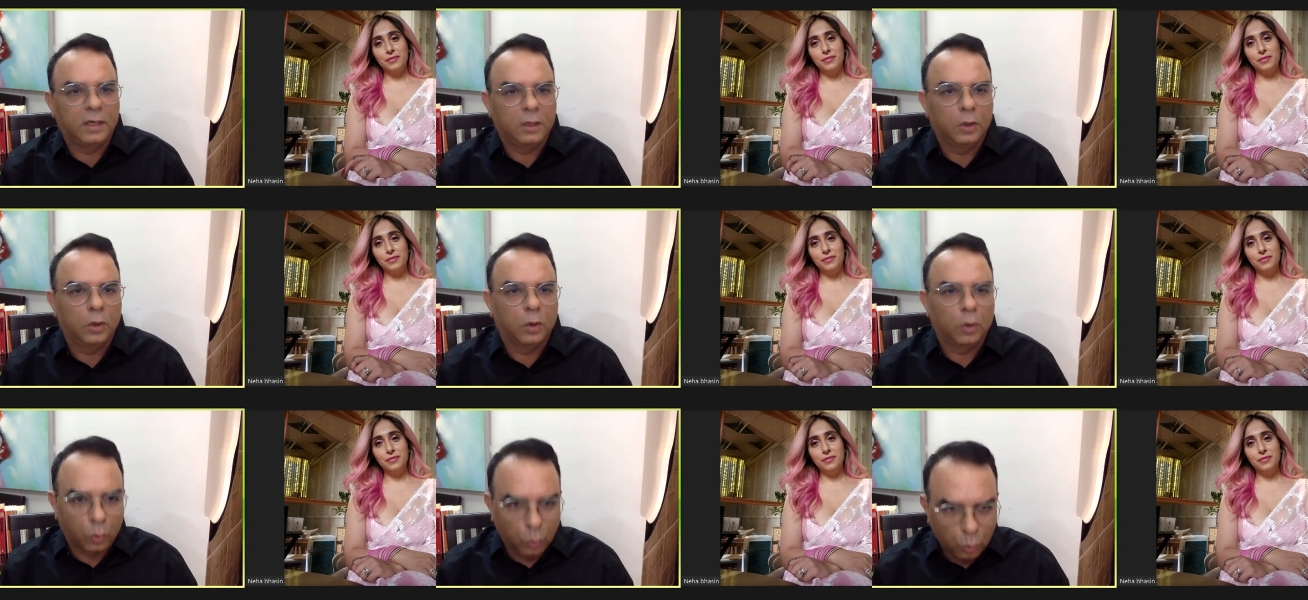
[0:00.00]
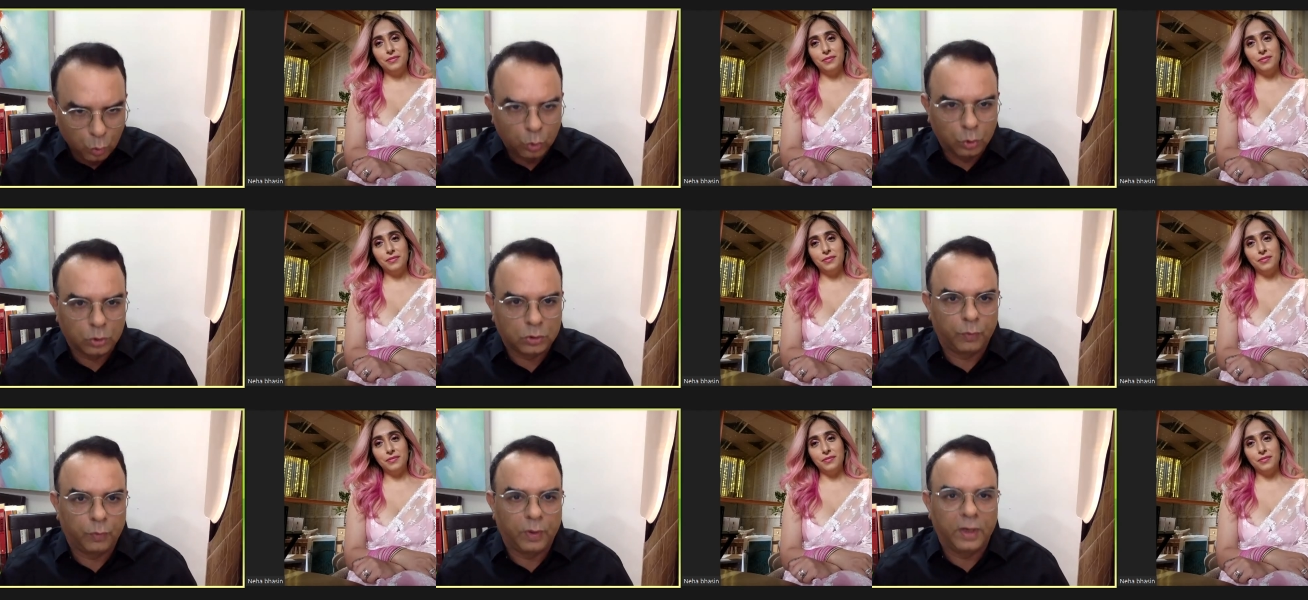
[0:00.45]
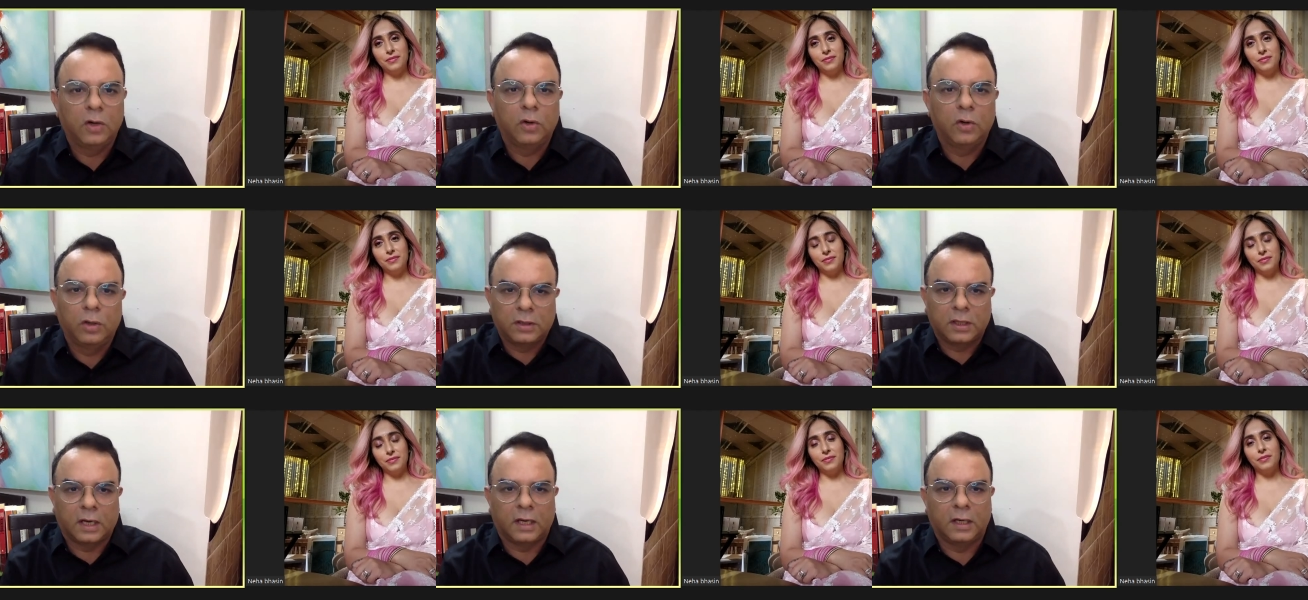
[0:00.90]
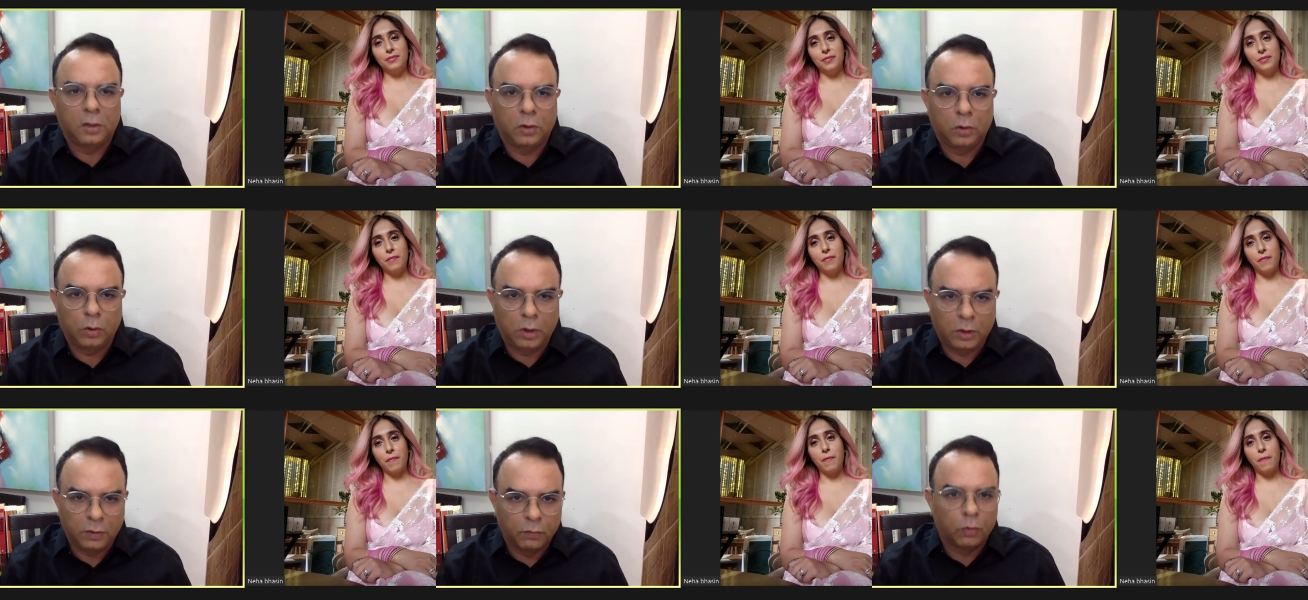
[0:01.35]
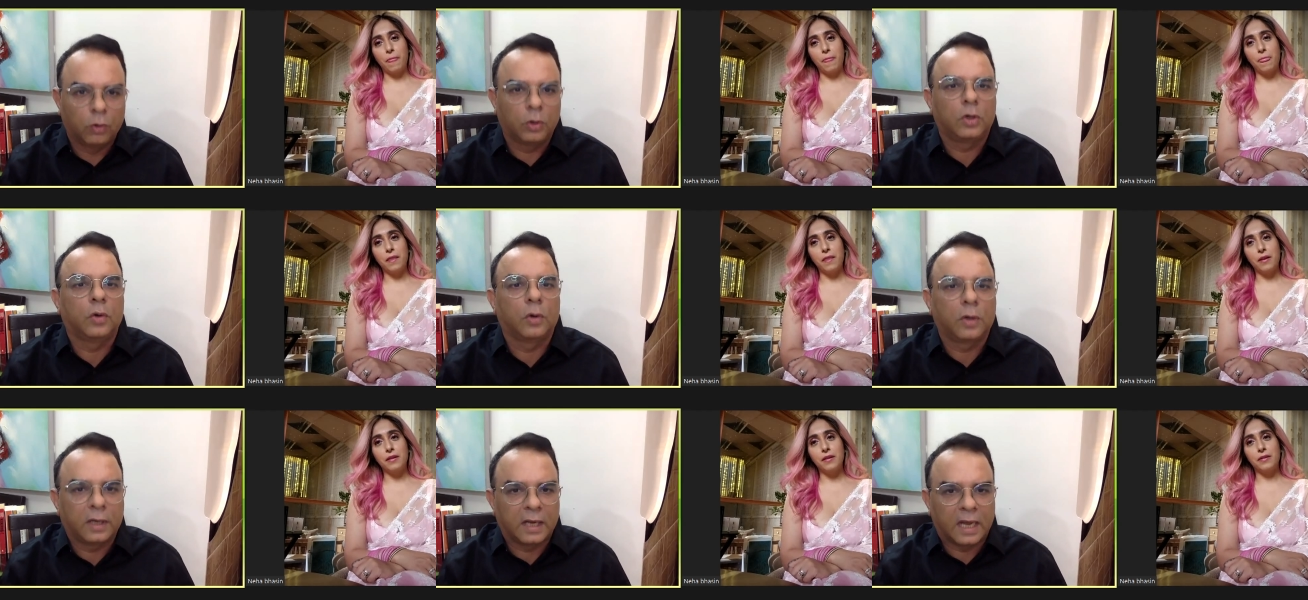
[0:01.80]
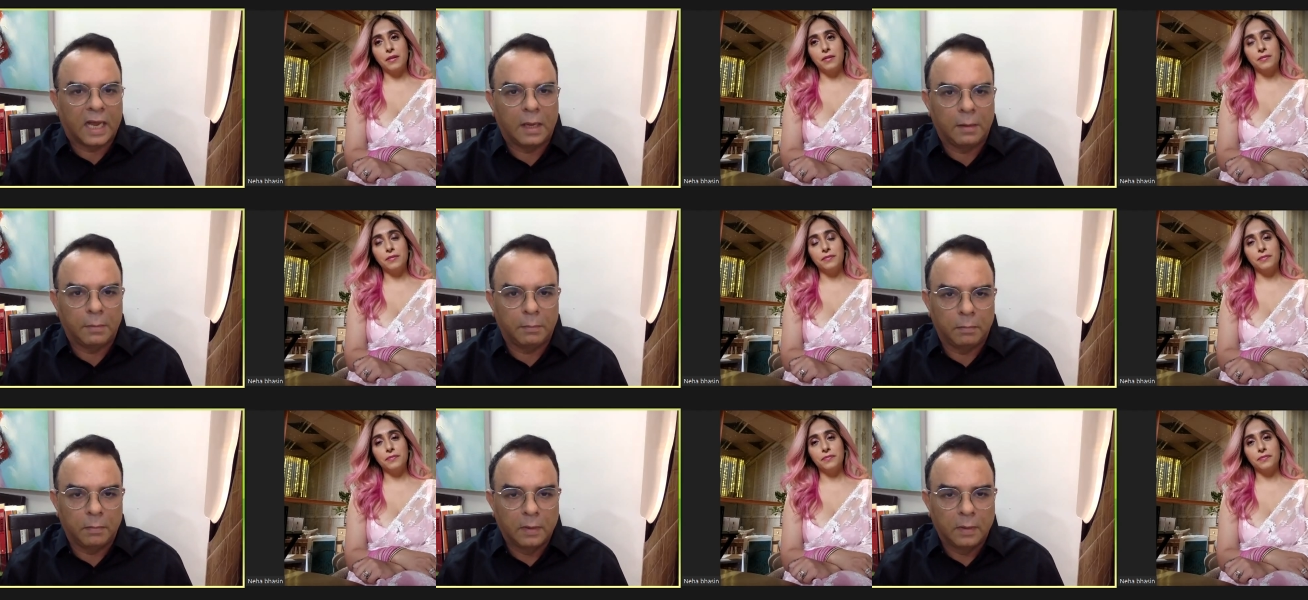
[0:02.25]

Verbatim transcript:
Speaker 1: your roots when you decided to devote your time